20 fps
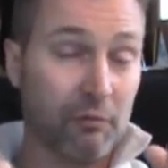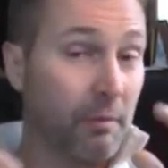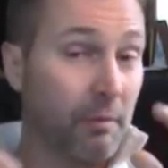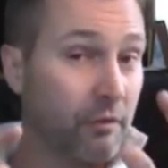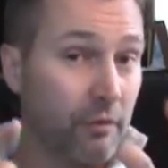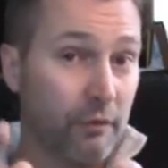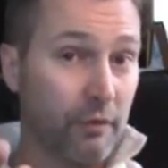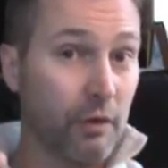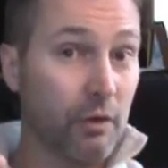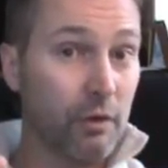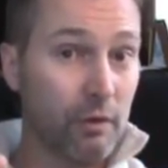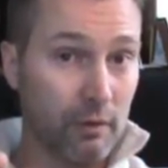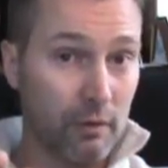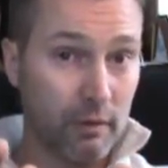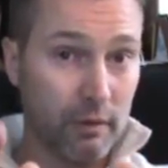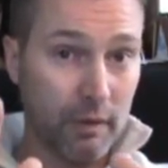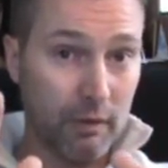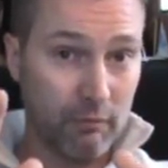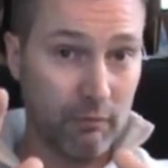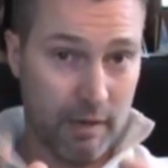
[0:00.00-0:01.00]
especially if you're a
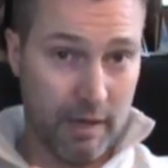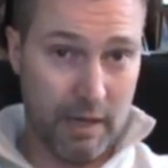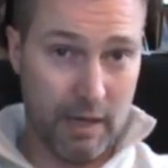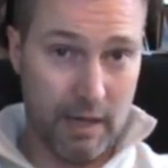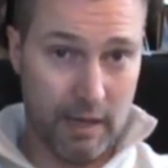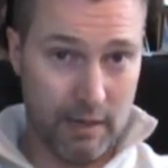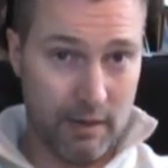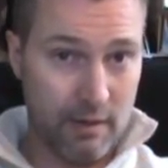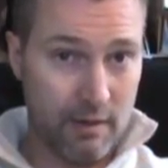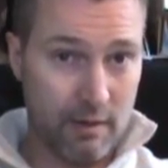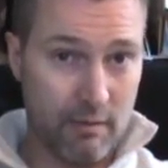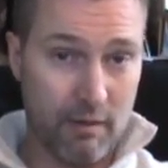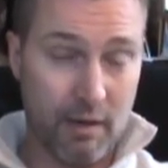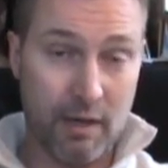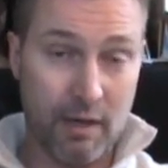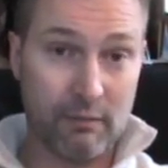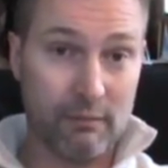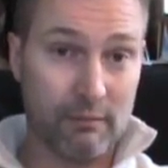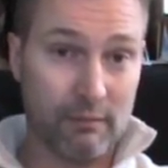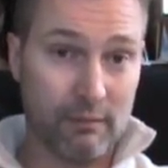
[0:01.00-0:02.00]
good-looking redhead, all
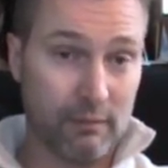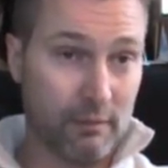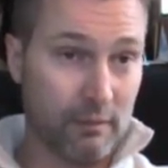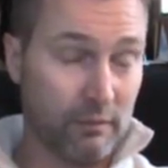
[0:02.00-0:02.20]
right?